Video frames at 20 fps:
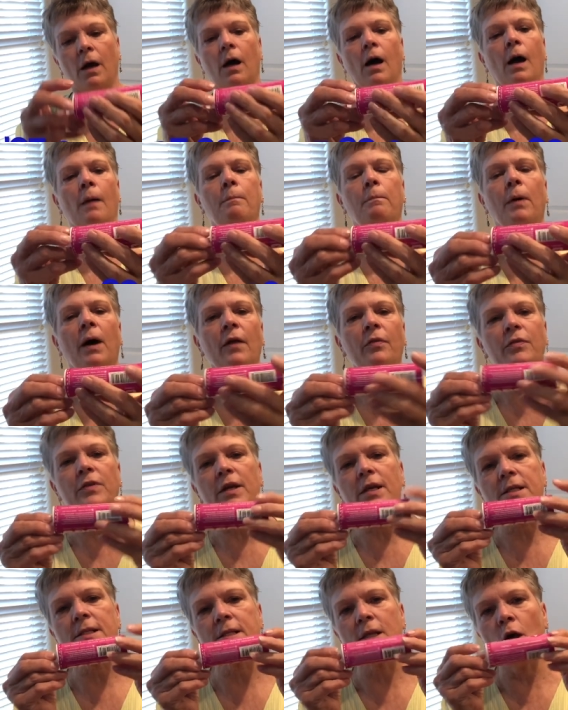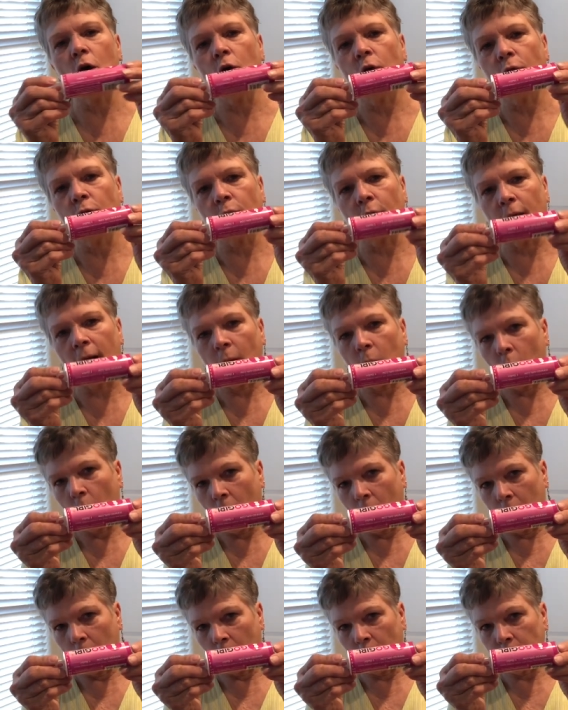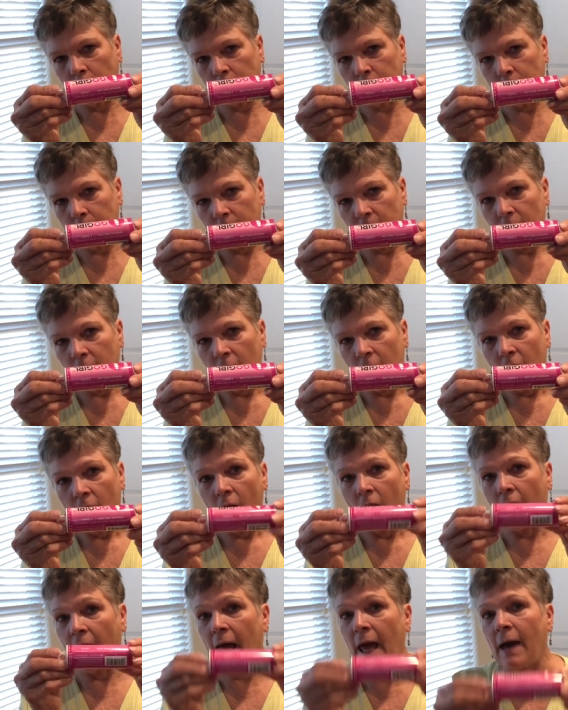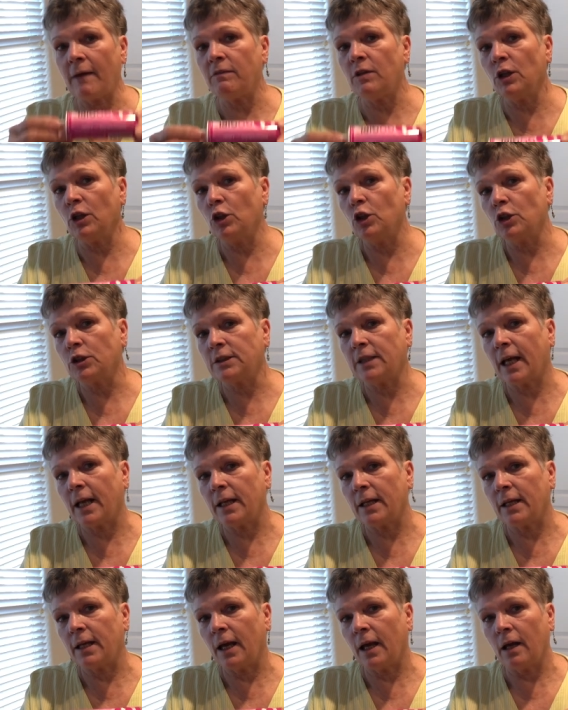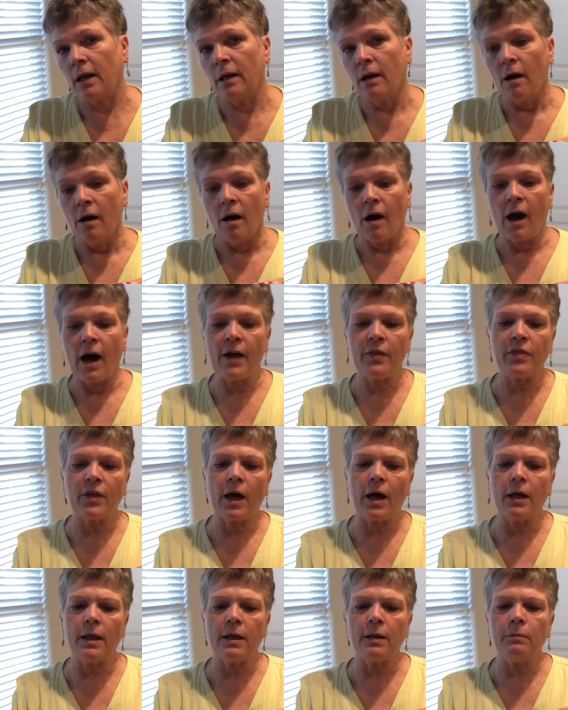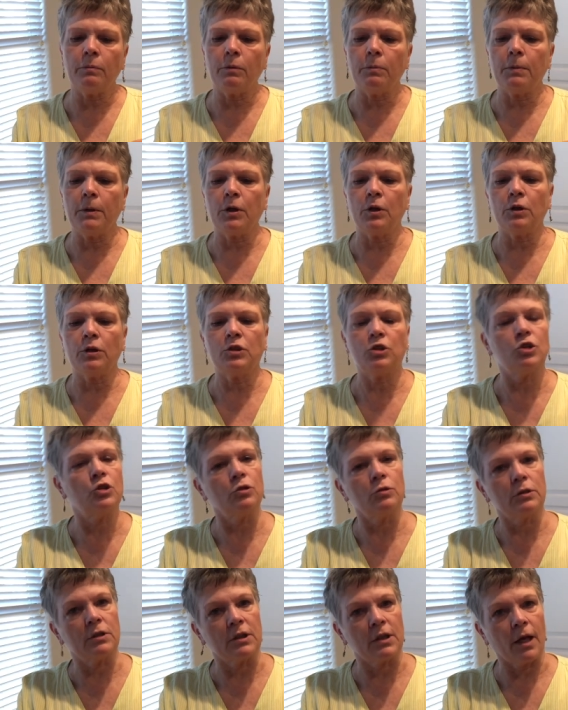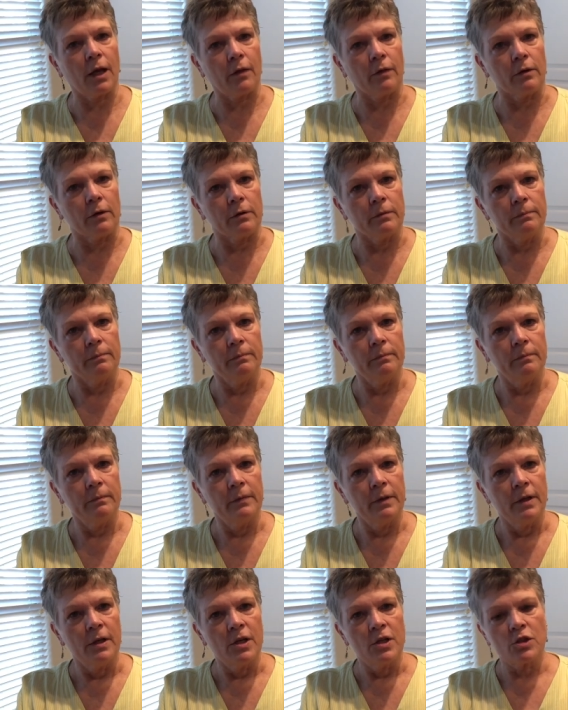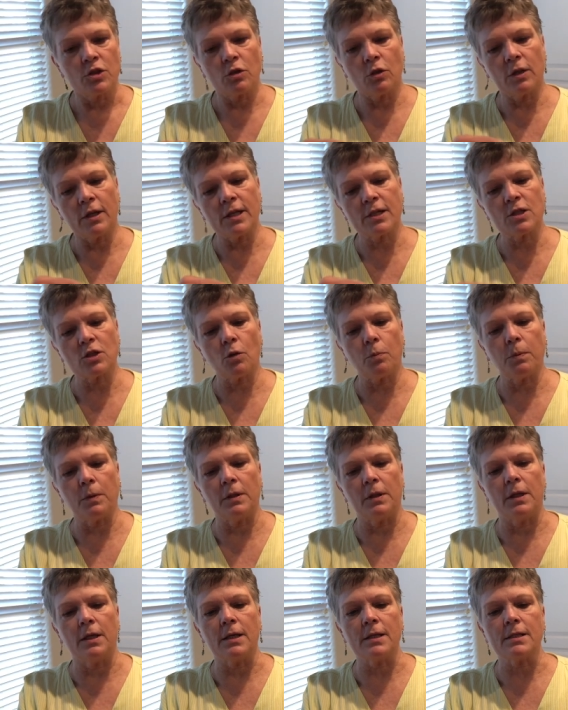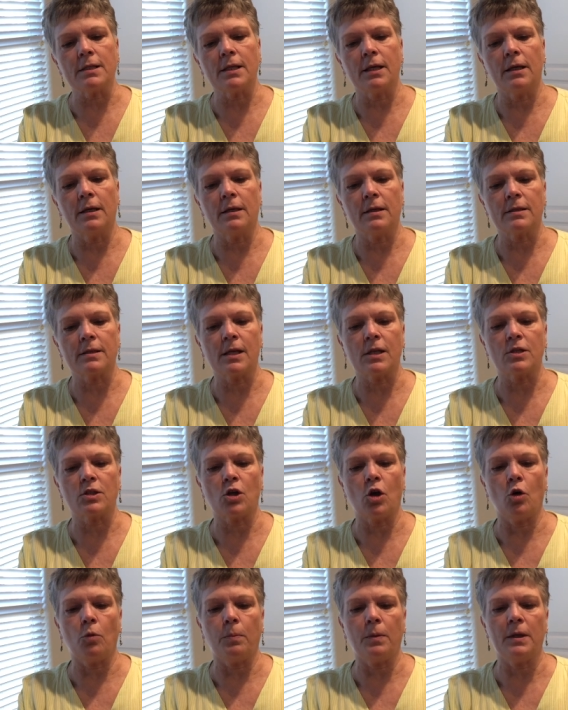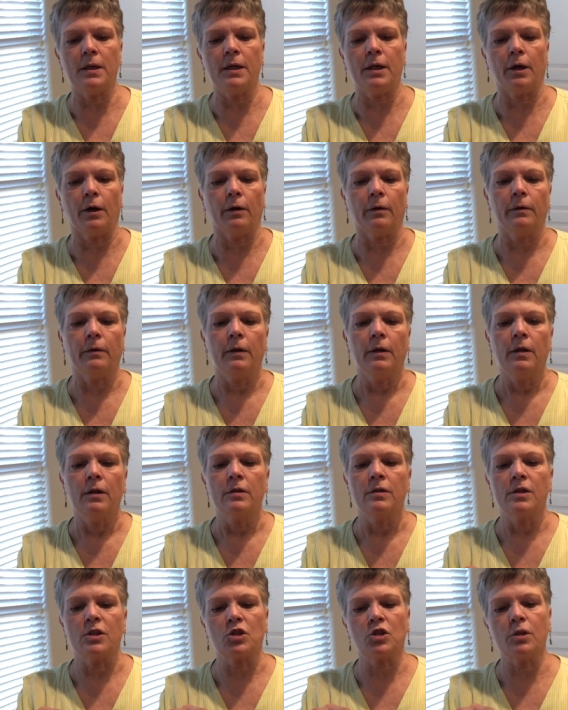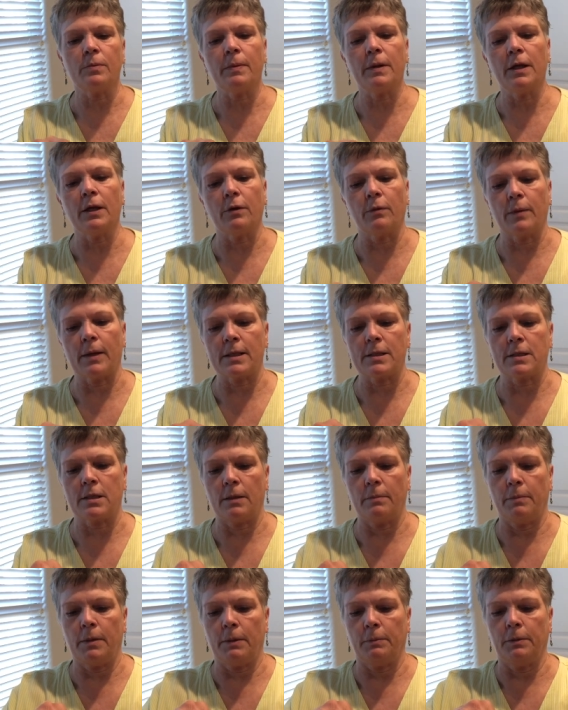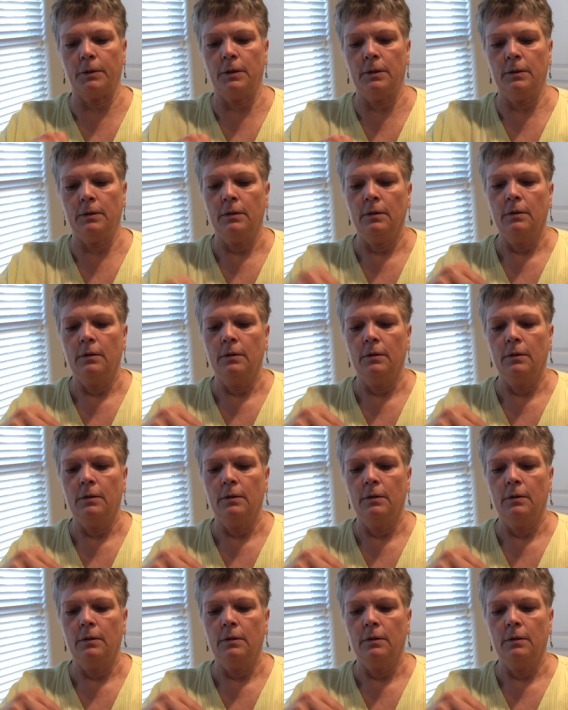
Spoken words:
I bought this over at Walmart. I haven't looked at it yet. I thought it would be good to do it together. So let's open this. It says open here. This could be interesting, people.